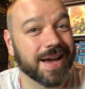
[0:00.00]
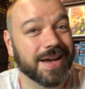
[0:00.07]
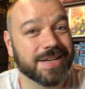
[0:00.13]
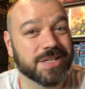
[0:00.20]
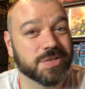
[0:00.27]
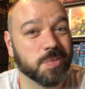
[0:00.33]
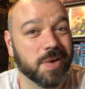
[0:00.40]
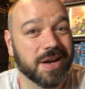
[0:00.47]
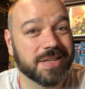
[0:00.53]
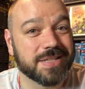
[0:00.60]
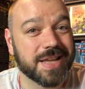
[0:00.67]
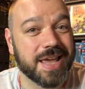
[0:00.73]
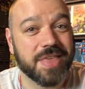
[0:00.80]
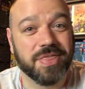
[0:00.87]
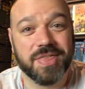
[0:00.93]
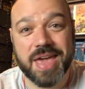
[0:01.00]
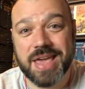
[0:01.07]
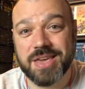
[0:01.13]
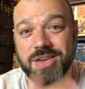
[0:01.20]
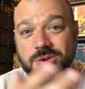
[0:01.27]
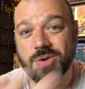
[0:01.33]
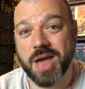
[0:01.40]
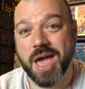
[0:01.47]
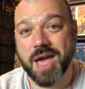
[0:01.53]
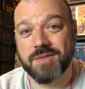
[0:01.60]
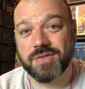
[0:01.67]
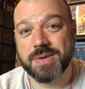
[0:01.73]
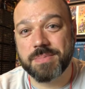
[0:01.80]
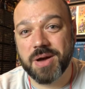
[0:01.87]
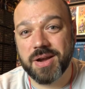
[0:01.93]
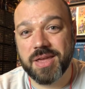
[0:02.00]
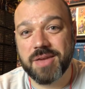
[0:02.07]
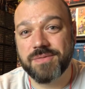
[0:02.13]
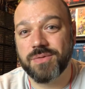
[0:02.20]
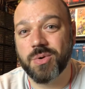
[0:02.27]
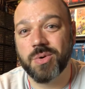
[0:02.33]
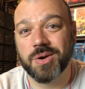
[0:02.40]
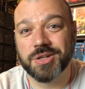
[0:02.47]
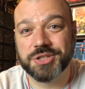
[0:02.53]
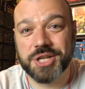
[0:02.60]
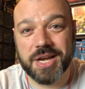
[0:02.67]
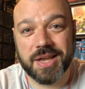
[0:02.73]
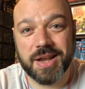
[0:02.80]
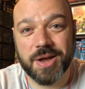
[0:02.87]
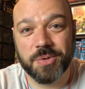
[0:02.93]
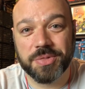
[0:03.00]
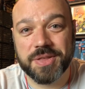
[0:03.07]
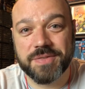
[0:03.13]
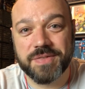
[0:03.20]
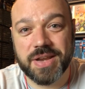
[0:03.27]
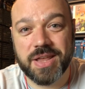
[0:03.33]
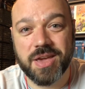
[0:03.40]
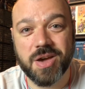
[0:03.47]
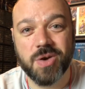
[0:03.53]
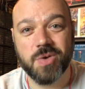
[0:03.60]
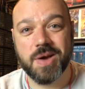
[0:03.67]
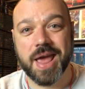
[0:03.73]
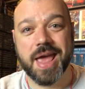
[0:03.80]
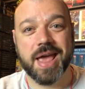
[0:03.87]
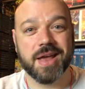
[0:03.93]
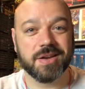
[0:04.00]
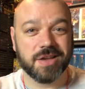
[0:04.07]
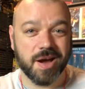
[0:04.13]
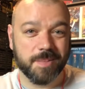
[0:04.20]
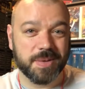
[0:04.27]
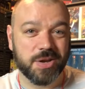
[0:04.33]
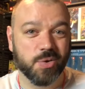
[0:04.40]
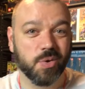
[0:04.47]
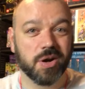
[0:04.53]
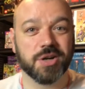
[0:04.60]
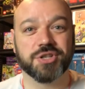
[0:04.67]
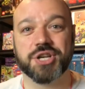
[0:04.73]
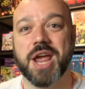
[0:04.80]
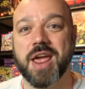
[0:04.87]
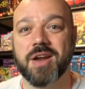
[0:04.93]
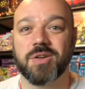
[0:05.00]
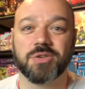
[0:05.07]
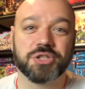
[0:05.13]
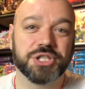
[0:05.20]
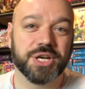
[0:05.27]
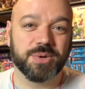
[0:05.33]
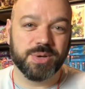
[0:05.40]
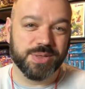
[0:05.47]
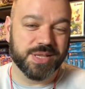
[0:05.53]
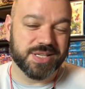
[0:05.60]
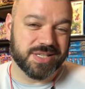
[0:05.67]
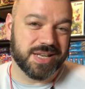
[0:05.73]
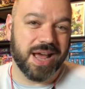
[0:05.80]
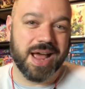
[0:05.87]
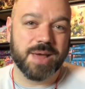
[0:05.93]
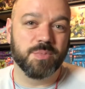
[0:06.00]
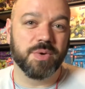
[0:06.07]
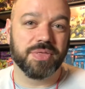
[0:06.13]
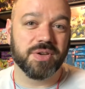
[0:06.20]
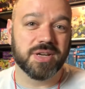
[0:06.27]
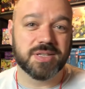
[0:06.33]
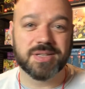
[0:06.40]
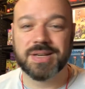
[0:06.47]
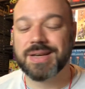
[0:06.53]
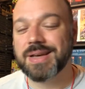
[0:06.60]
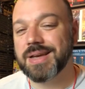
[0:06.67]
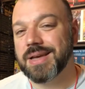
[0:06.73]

I just want to say thank you to everybody for checking out the video and coming to our channel, sharing this time with us.